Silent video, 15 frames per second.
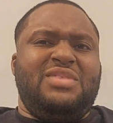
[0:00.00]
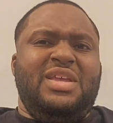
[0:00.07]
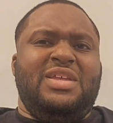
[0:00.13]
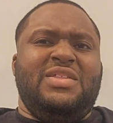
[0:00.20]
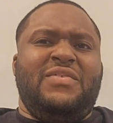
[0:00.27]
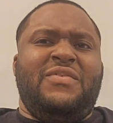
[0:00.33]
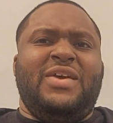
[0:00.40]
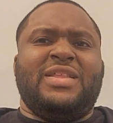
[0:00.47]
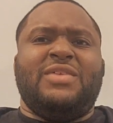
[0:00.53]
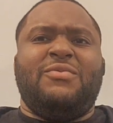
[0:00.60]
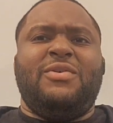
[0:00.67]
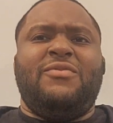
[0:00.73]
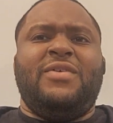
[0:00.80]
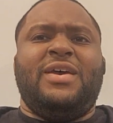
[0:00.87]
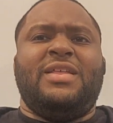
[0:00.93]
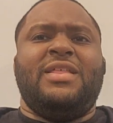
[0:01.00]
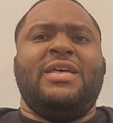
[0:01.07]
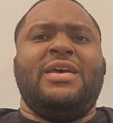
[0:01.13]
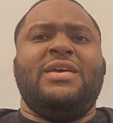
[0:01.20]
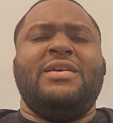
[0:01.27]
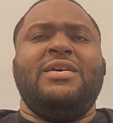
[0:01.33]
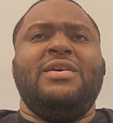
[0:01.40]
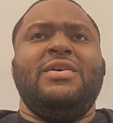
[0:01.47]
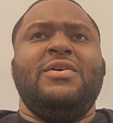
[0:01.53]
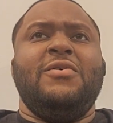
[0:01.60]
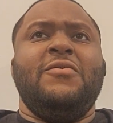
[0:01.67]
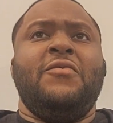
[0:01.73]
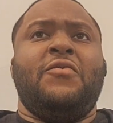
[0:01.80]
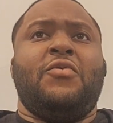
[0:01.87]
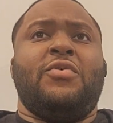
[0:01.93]
And the fact that we've had that
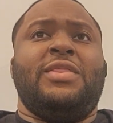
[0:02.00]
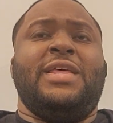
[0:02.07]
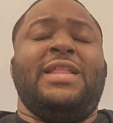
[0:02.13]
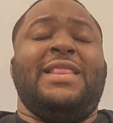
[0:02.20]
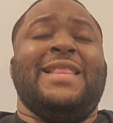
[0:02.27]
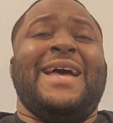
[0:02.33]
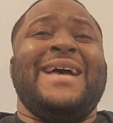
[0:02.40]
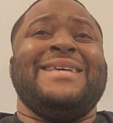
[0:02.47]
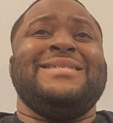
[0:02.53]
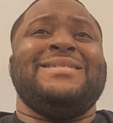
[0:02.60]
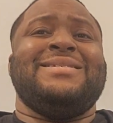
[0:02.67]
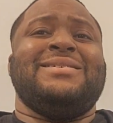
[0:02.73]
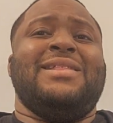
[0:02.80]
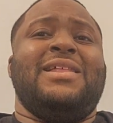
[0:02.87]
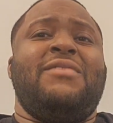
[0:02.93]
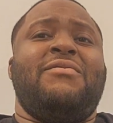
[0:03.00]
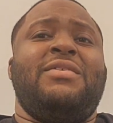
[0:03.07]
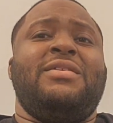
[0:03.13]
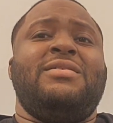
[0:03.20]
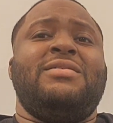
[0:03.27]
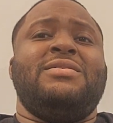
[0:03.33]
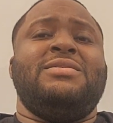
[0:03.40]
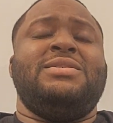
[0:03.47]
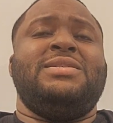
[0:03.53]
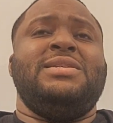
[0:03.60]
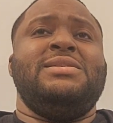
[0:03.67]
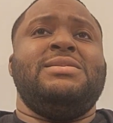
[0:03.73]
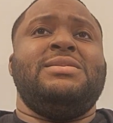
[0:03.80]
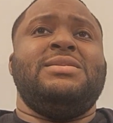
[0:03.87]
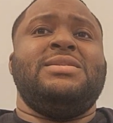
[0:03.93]
for the last 11
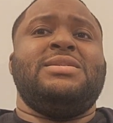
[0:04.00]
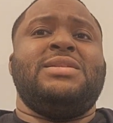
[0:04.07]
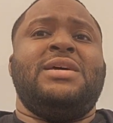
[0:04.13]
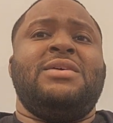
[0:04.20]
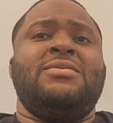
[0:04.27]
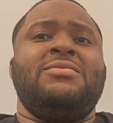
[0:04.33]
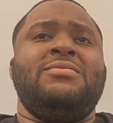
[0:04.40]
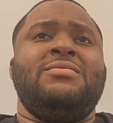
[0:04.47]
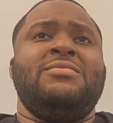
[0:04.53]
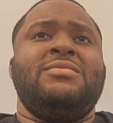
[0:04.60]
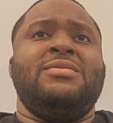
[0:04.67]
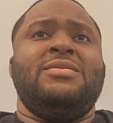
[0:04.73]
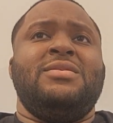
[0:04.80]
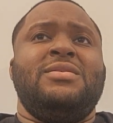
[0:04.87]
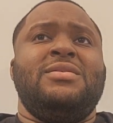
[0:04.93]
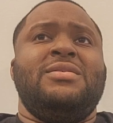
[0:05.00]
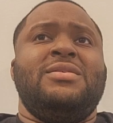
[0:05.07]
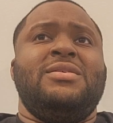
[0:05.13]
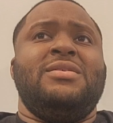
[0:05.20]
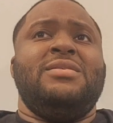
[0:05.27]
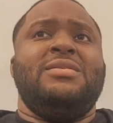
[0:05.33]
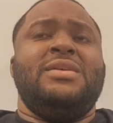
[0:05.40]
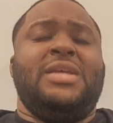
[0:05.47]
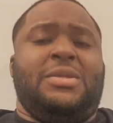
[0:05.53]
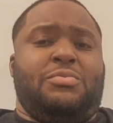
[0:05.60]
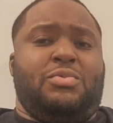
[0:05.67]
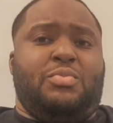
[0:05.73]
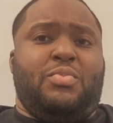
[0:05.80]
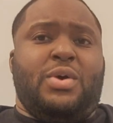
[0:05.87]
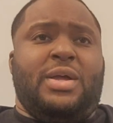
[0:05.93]
seasons now, and
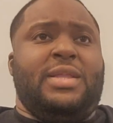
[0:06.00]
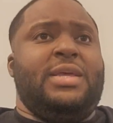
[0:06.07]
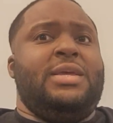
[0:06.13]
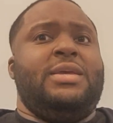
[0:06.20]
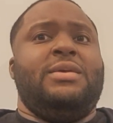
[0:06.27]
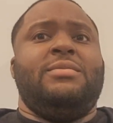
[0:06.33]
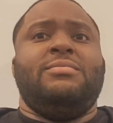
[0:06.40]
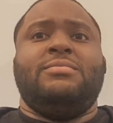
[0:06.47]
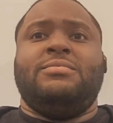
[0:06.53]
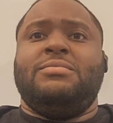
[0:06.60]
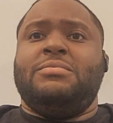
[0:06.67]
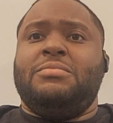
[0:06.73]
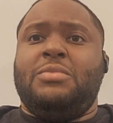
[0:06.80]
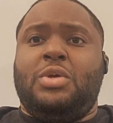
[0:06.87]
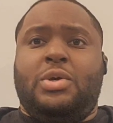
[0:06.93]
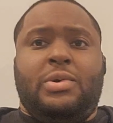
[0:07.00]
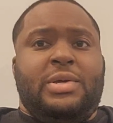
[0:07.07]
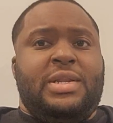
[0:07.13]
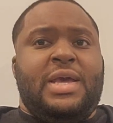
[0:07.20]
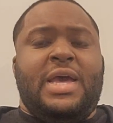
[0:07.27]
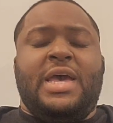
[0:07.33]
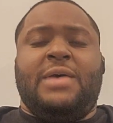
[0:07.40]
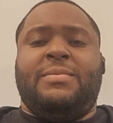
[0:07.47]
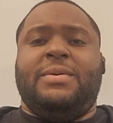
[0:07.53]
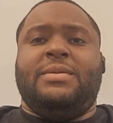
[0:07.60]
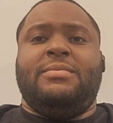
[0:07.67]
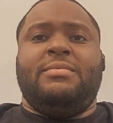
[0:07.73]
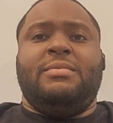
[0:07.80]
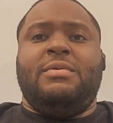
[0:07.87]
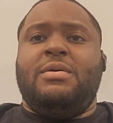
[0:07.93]
we're probably going to have
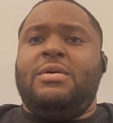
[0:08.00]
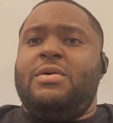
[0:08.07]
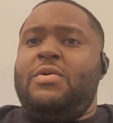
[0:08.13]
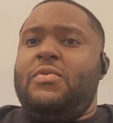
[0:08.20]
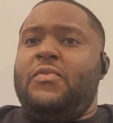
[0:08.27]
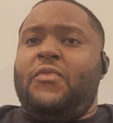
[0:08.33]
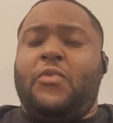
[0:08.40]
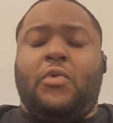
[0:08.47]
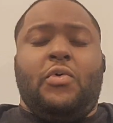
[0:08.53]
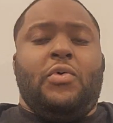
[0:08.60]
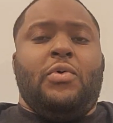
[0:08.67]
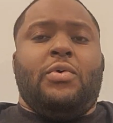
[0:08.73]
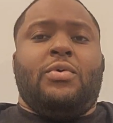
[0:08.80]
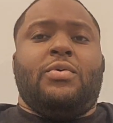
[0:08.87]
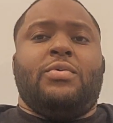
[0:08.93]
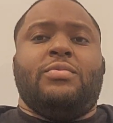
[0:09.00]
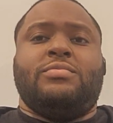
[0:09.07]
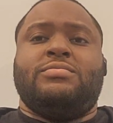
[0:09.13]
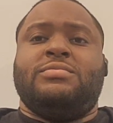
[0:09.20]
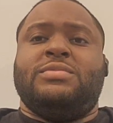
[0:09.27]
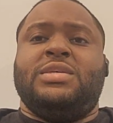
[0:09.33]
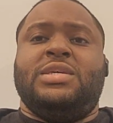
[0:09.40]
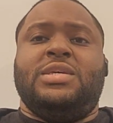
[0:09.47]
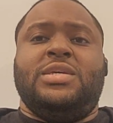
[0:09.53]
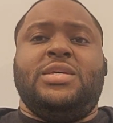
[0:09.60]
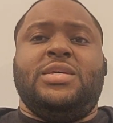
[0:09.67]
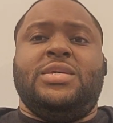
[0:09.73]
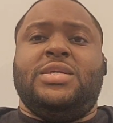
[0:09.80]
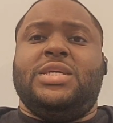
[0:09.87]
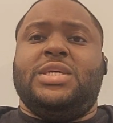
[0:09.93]
it for
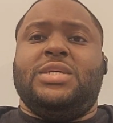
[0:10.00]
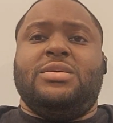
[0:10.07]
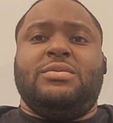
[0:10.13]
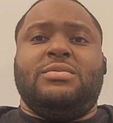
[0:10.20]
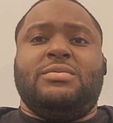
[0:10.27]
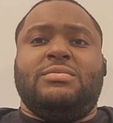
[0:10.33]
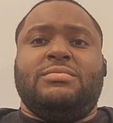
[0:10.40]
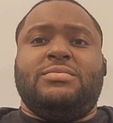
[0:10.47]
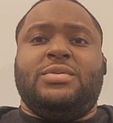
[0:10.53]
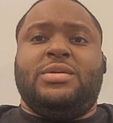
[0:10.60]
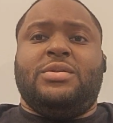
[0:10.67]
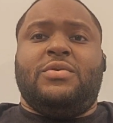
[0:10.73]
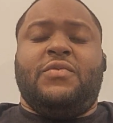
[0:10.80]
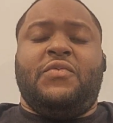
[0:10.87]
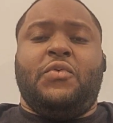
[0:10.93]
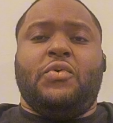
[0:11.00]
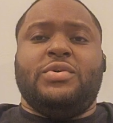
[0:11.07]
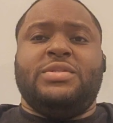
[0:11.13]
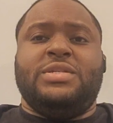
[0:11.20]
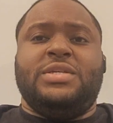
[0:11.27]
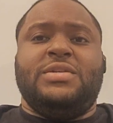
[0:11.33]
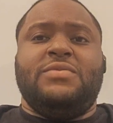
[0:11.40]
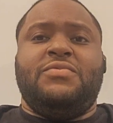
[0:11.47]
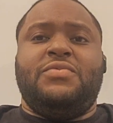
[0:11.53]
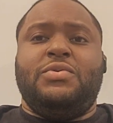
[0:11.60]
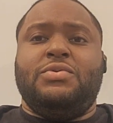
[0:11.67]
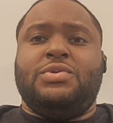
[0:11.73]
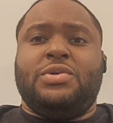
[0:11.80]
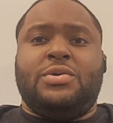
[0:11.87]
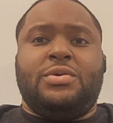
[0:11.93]
the foreseen
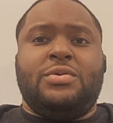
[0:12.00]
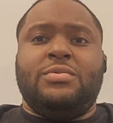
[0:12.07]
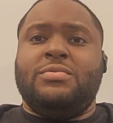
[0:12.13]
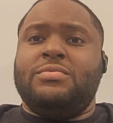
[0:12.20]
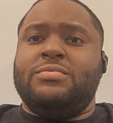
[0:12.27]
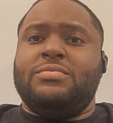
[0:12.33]
future,